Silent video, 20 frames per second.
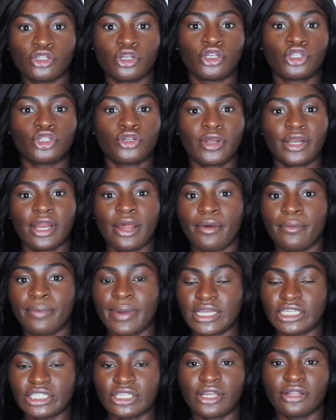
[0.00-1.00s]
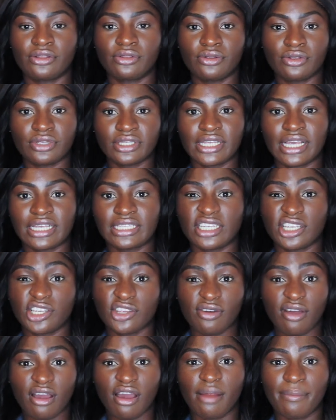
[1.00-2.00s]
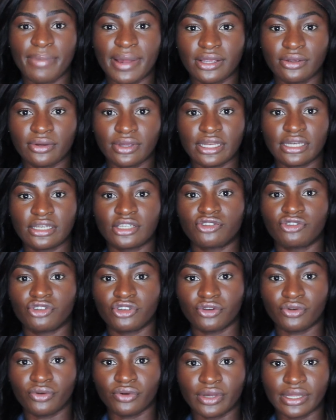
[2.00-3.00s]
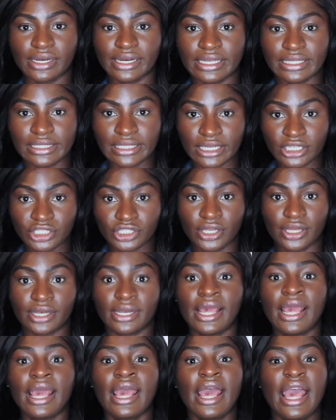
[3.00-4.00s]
you're showing how passionate and enthusiastic you are about your industry, your organization,